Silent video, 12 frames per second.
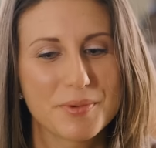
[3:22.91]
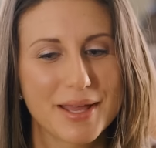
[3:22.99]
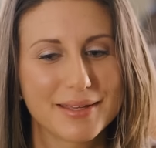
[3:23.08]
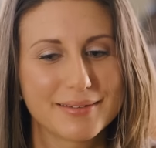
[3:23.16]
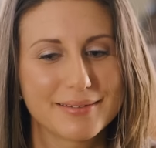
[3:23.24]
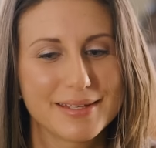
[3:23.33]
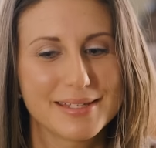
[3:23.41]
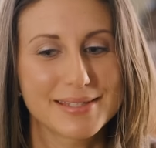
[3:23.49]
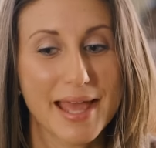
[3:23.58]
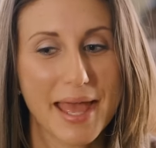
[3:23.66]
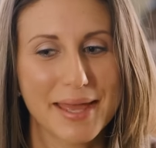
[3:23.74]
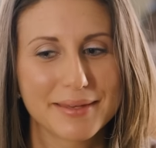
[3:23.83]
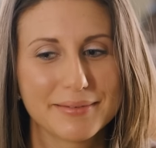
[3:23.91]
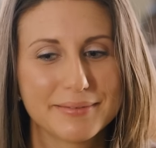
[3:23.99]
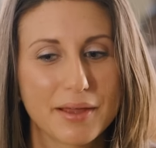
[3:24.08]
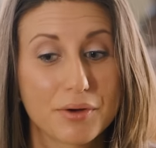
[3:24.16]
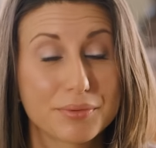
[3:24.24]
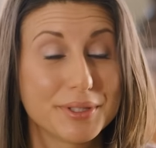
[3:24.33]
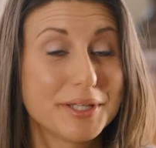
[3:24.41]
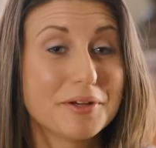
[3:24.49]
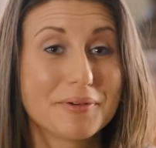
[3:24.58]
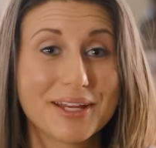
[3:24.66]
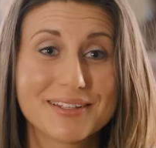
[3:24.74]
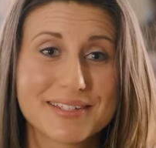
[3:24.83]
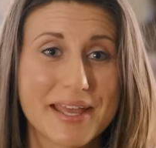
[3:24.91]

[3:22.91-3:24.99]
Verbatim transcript: when he's had a really great